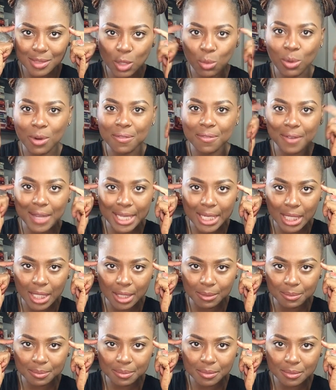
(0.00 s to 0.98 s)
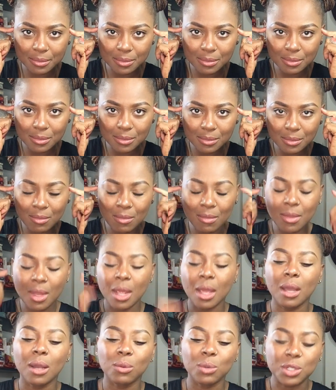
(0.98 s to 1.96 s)
We're fighting.
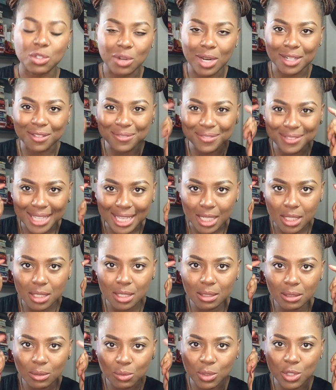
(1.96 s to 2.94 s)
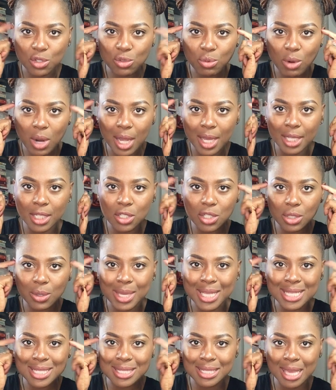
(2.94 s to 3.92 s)
We're trying to flight. We're trying to
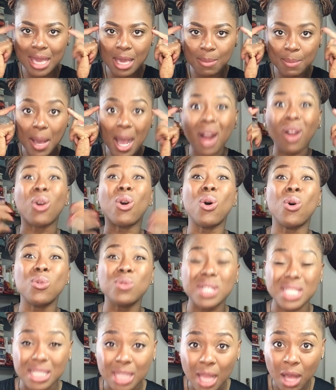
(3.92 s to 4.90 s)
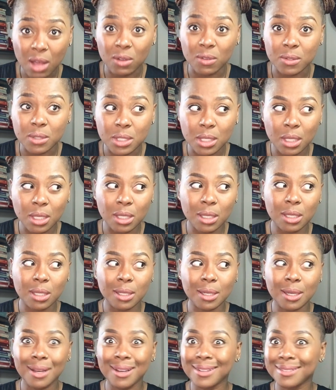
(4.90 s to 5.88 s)
escape our own selves,
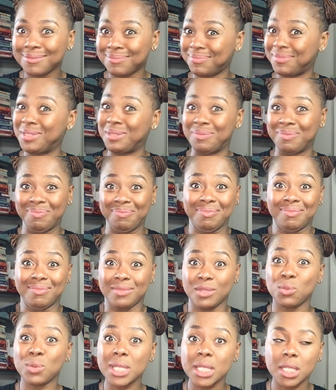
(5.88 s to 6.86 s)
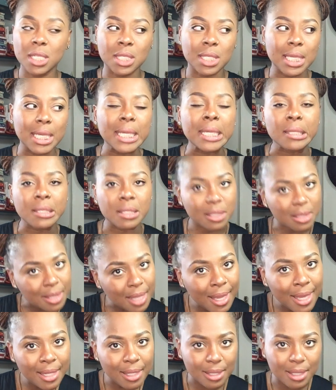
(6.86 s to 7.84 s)
which is
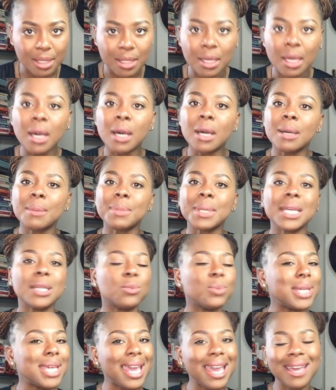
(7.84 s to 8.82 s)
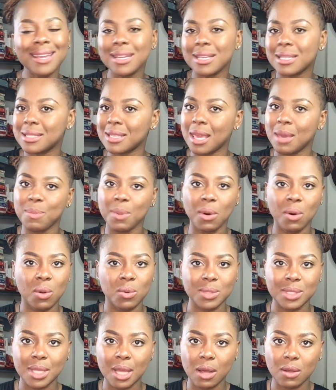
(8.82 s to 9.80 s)
insanity because we can't escape our
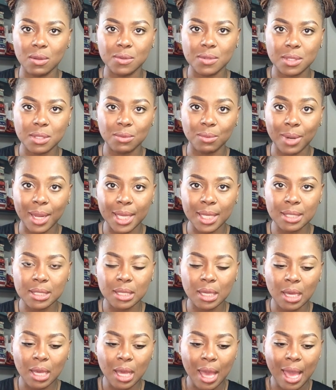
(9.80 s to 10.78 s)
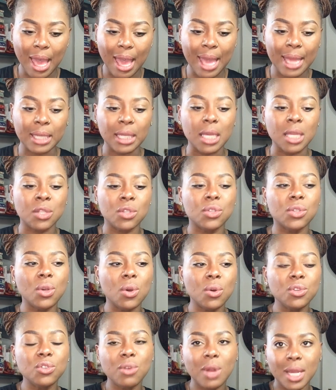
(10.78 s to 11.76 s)
own selves, right? And in
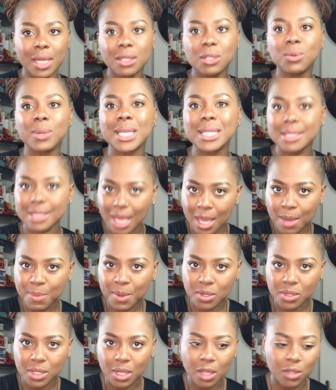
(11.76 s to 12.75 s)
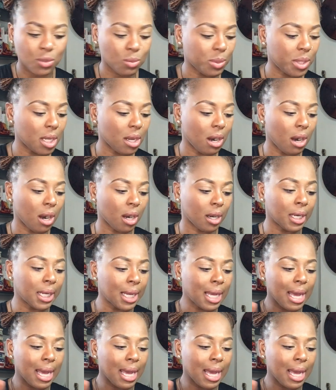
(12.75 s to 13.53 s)
so trying to escape ourselves, we are